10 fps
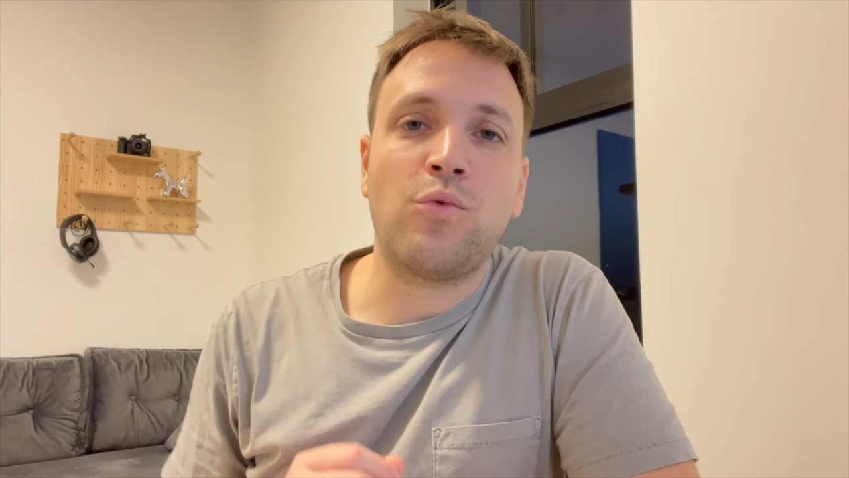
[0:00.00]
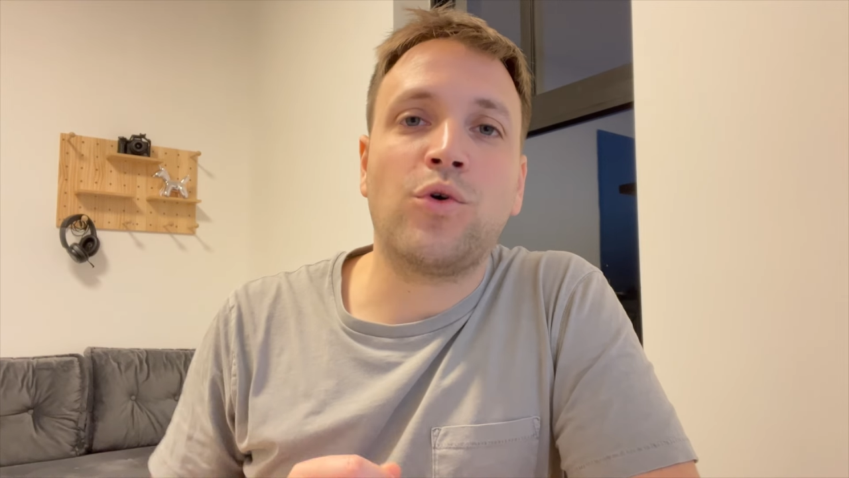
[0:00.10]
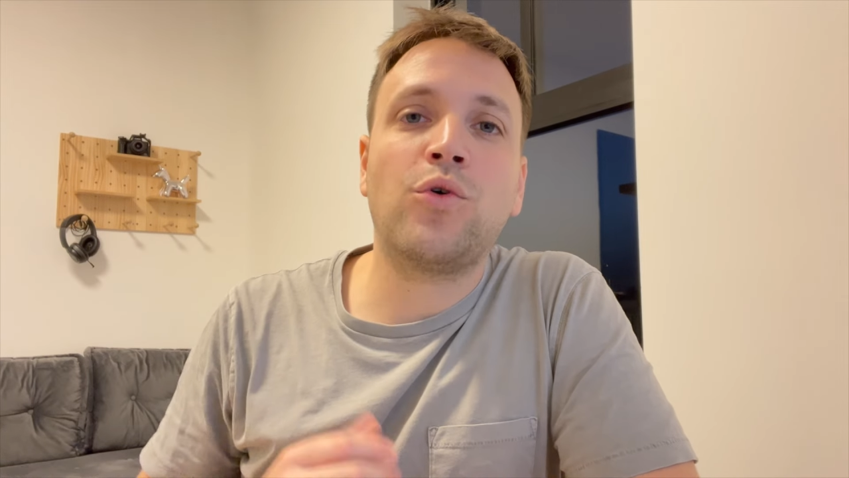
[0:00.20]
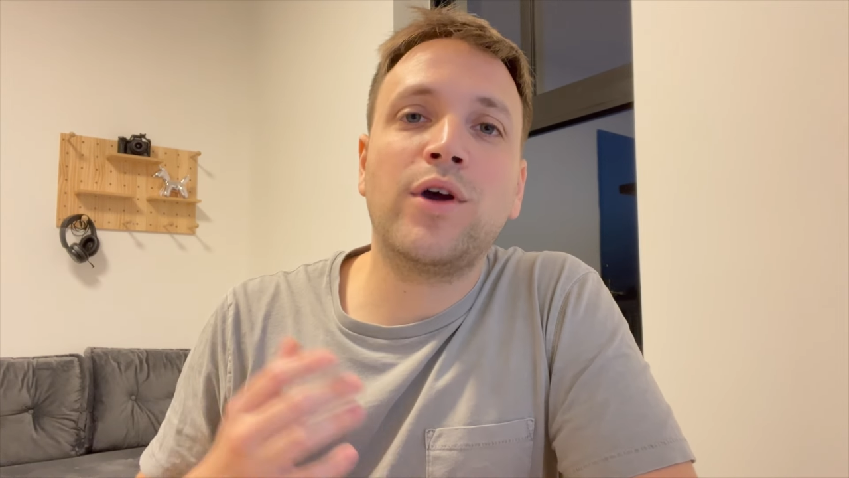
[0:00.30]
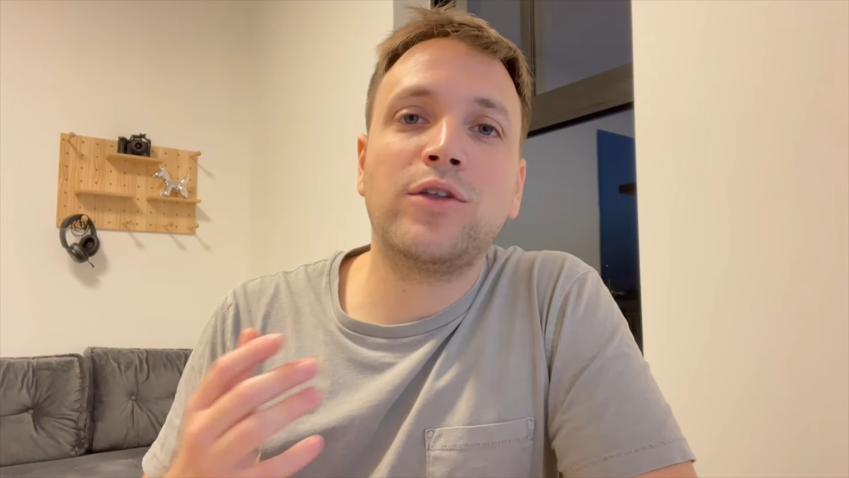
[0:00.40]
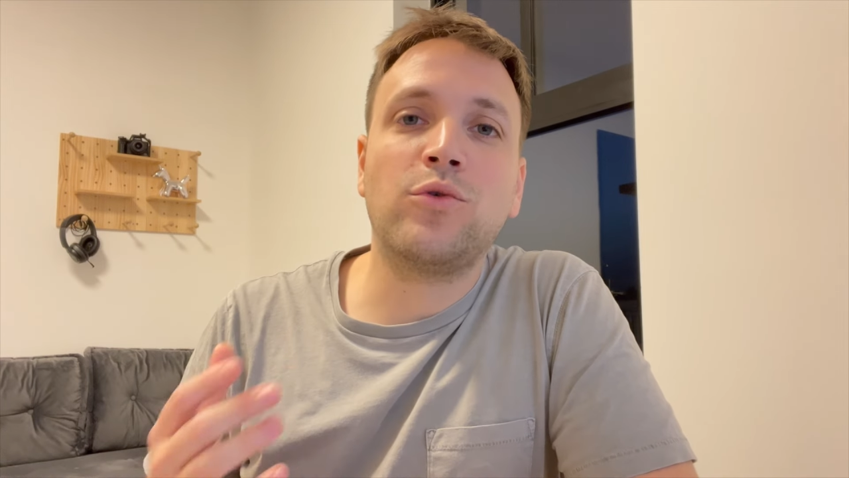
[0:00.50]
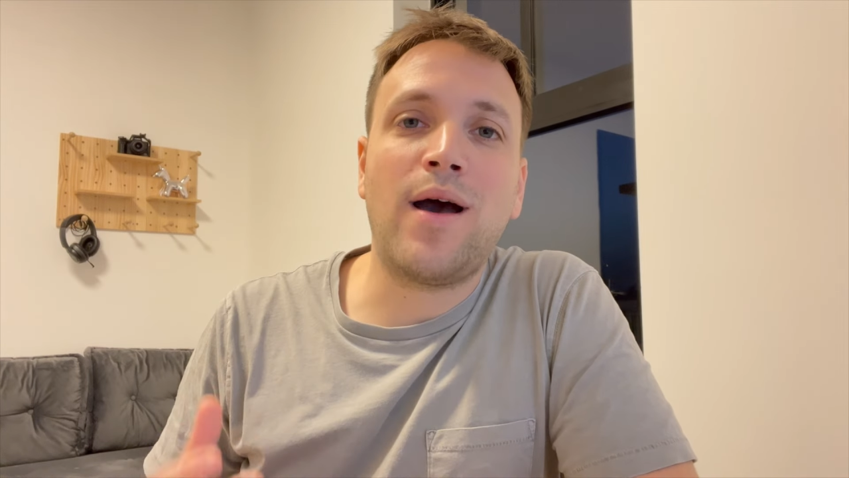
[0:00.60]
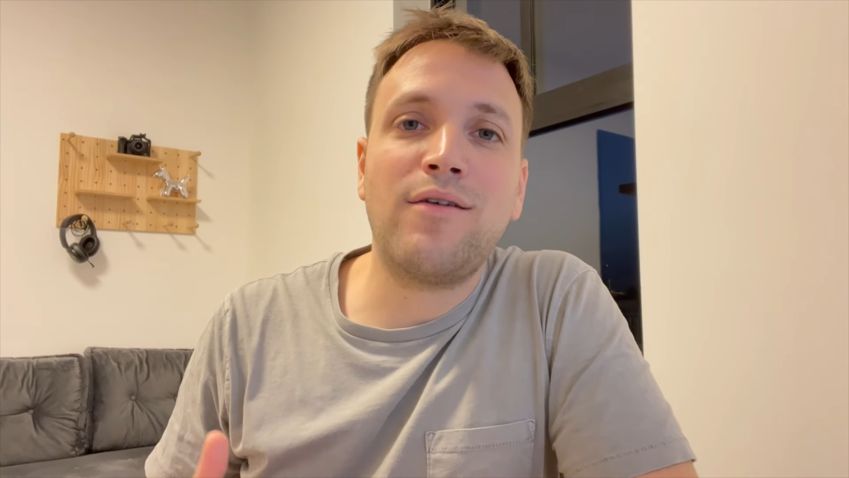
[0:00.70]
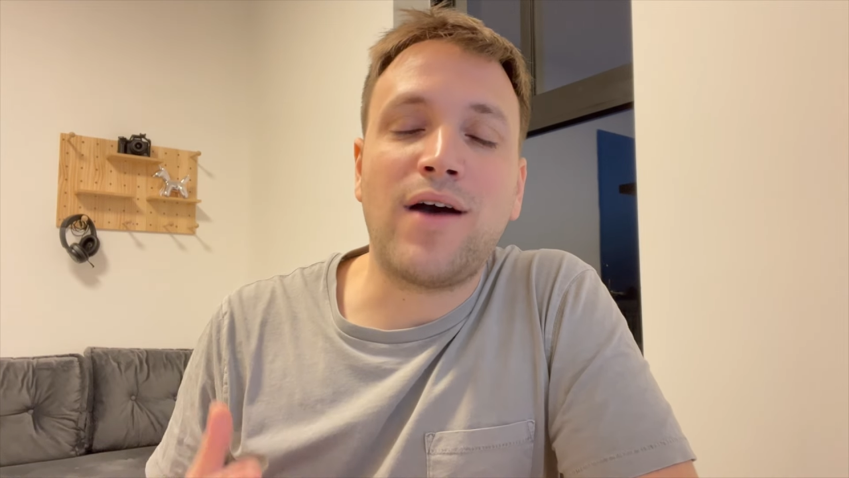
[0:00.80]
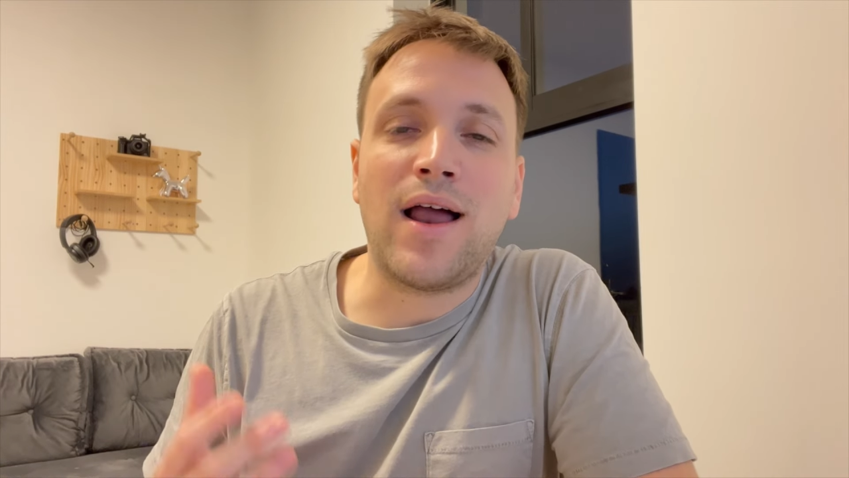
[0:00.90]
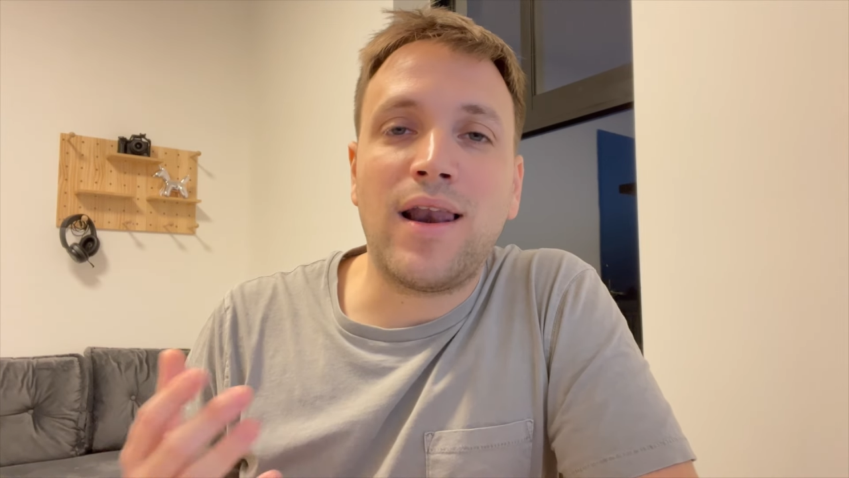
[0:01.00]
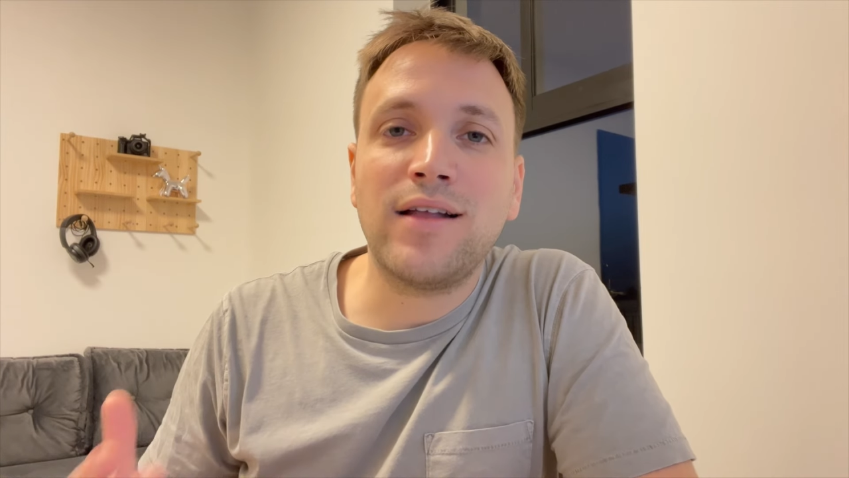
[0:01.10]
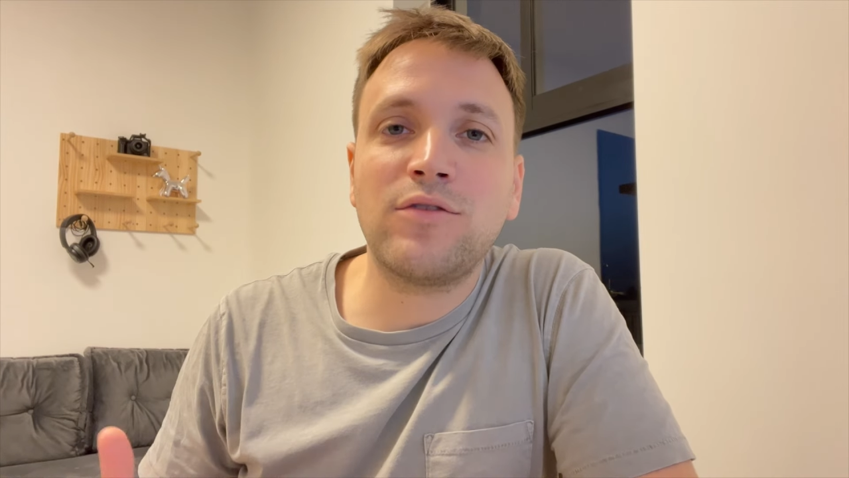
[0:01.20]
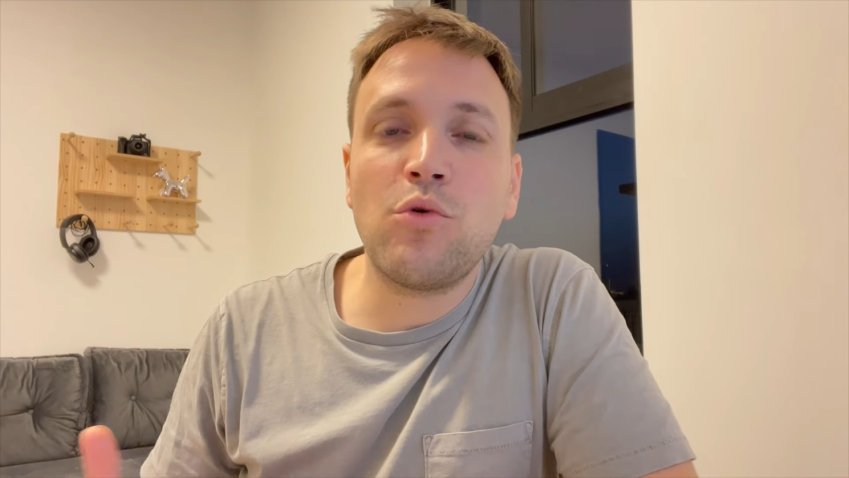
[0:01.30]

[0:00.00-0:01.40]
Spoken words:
we're going to have a lot